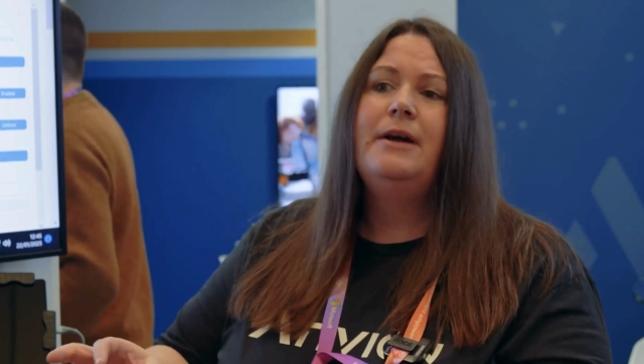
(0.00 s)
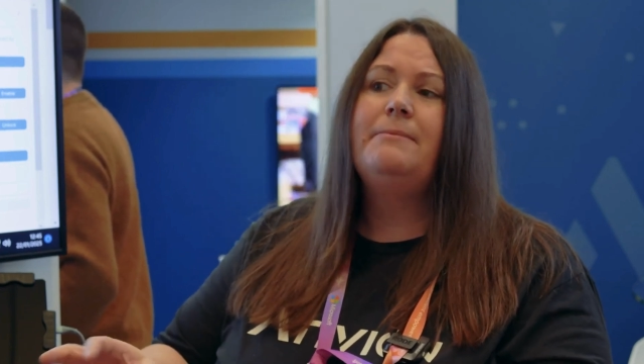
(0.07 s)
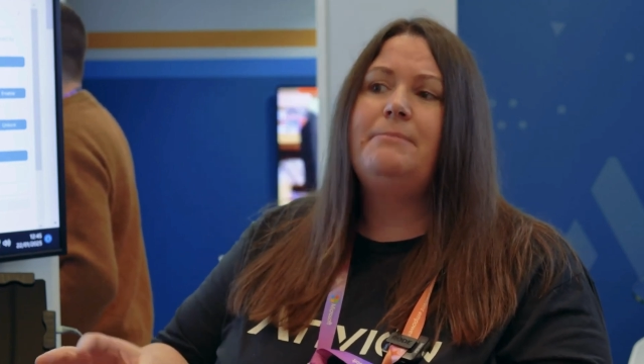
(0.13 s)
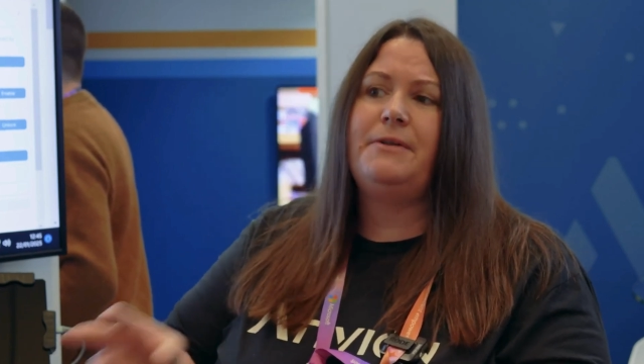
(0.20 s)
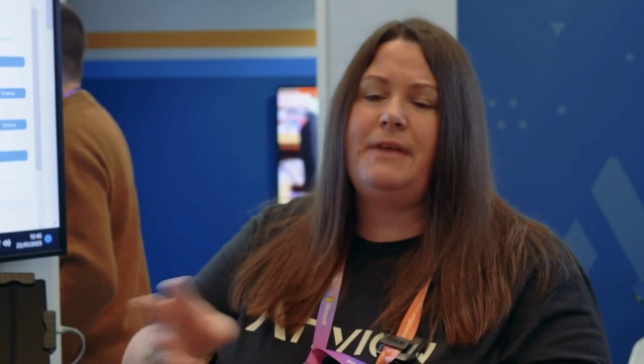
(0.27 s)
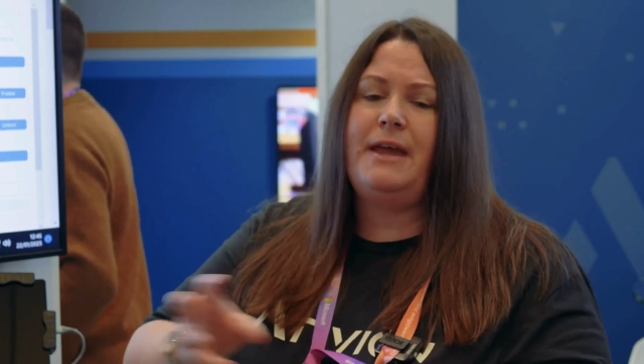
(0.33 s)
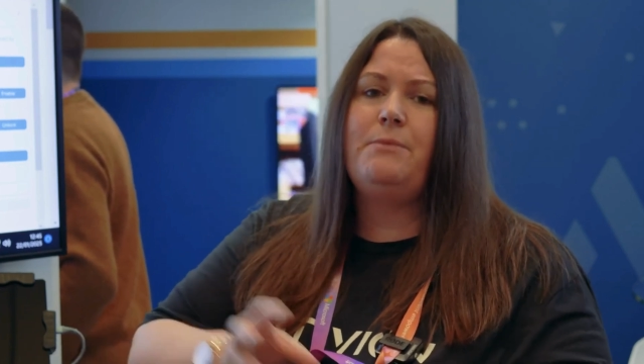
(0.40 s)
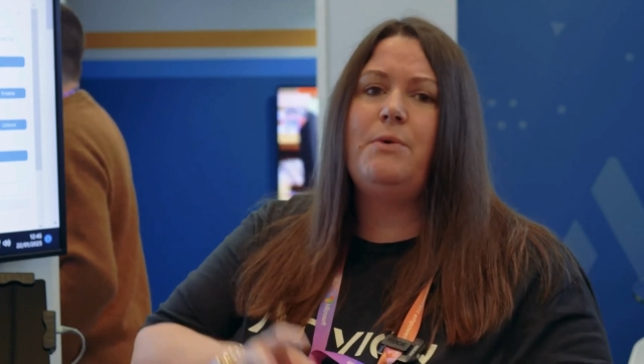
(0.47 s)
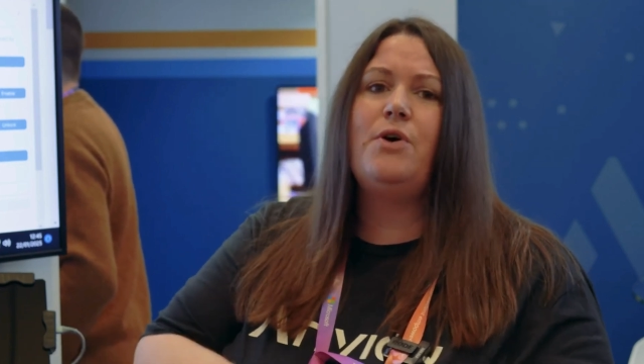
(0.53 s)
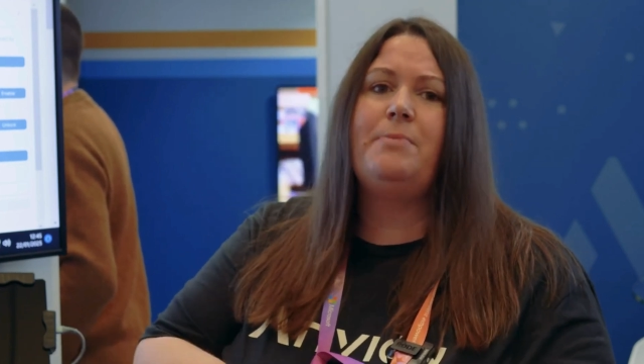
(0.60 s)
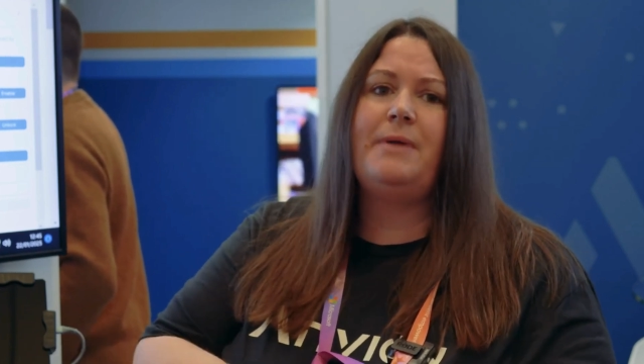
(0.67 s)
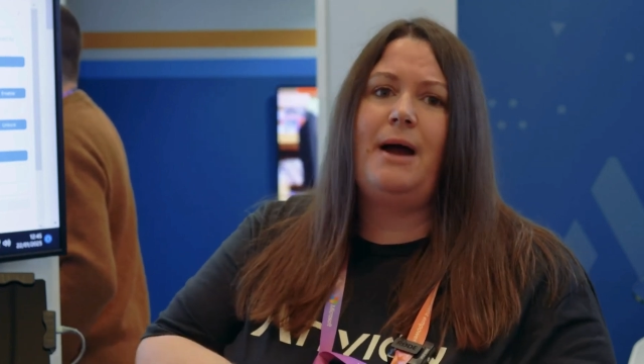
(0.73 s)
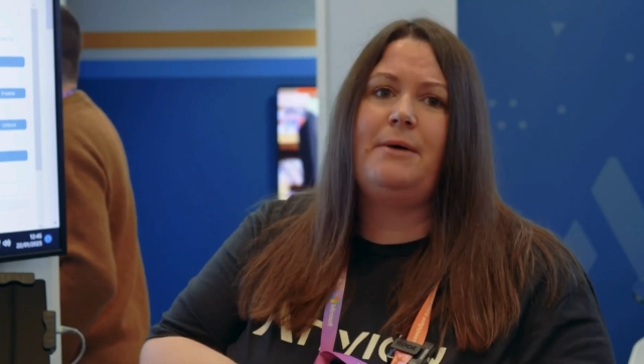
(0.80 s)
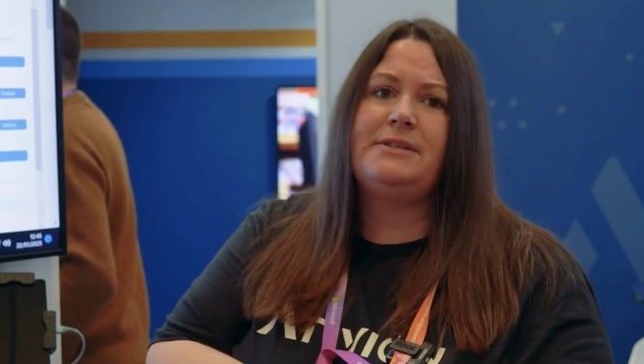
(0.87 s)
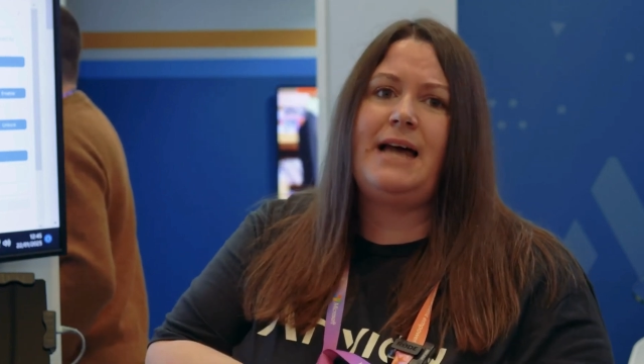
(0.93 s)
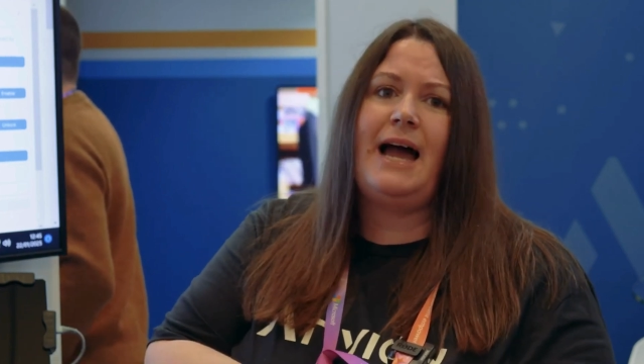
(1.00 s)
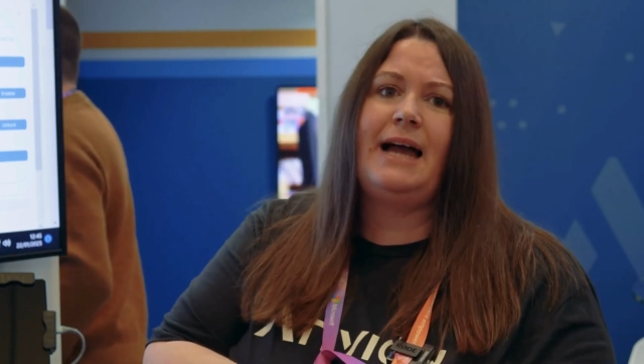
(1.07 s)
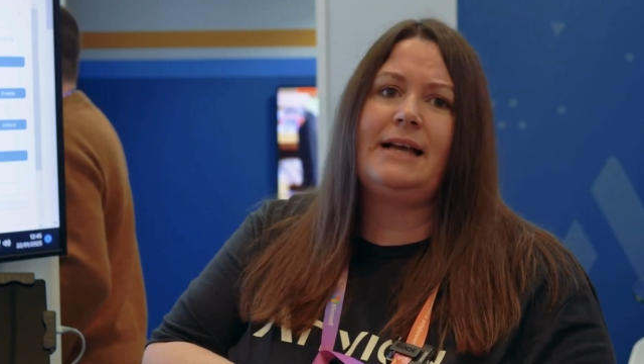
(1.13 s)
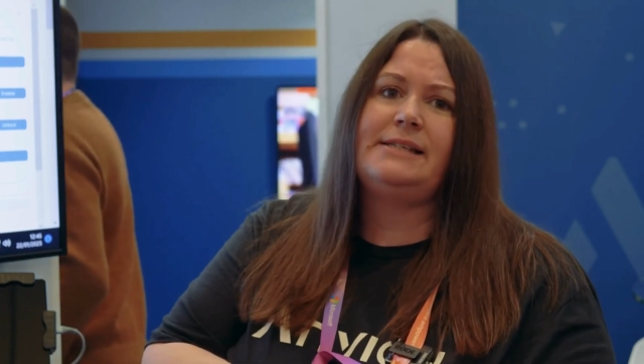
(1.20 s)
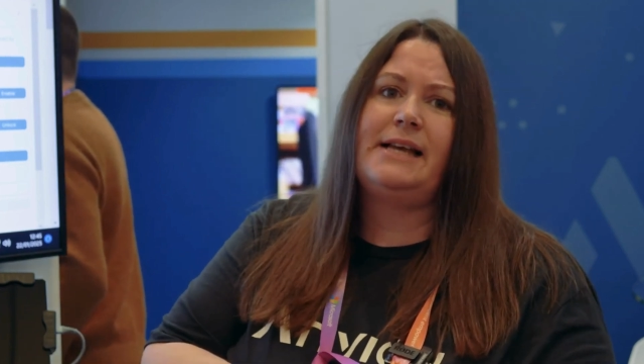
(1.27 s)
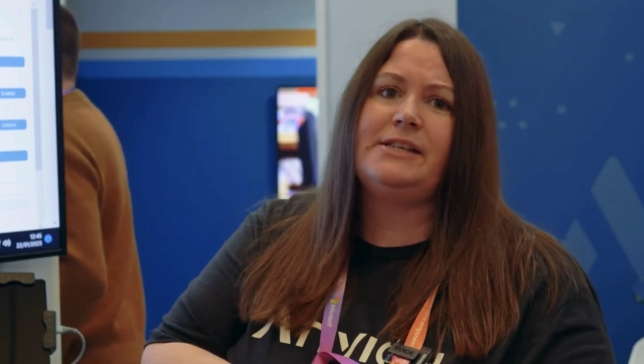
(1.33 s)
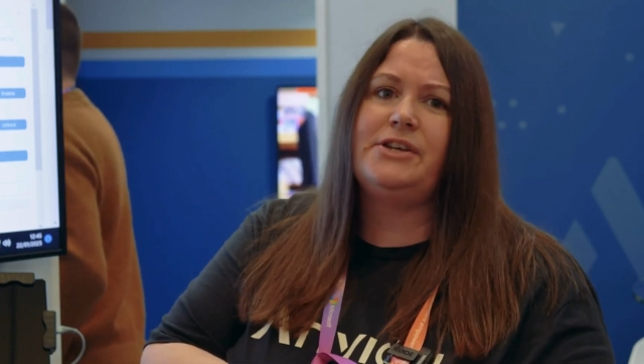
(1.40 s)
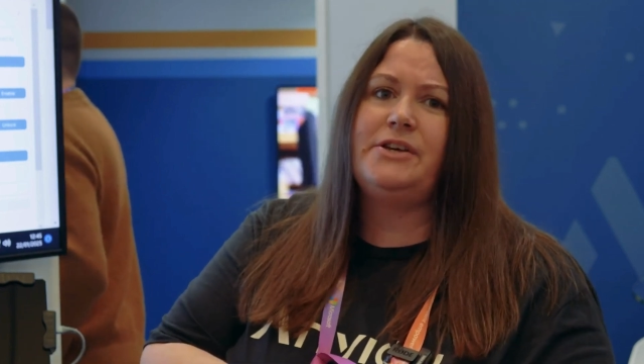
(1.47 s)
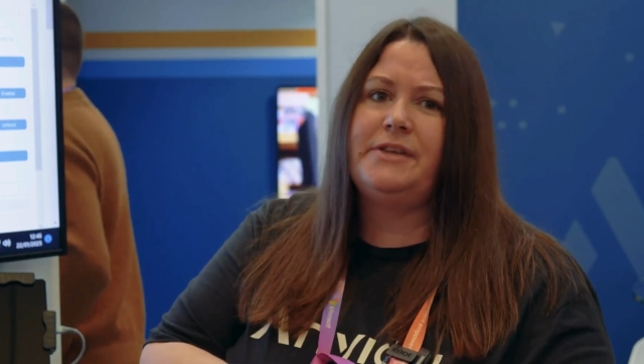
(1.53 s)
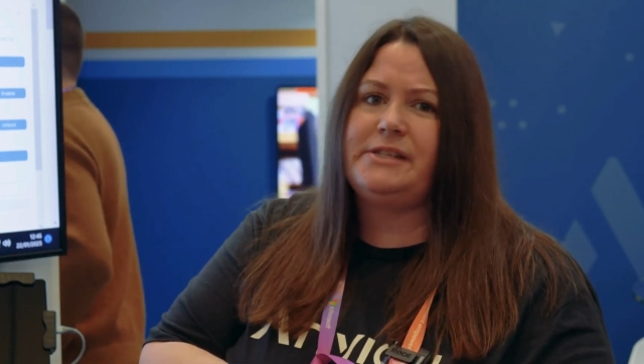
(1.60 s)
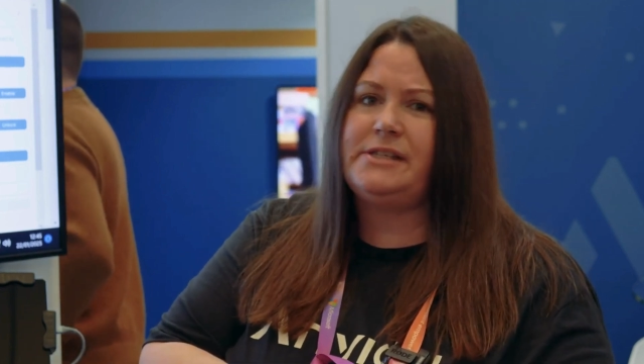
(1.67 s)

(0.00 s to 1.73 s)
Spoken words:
but they will be able to access other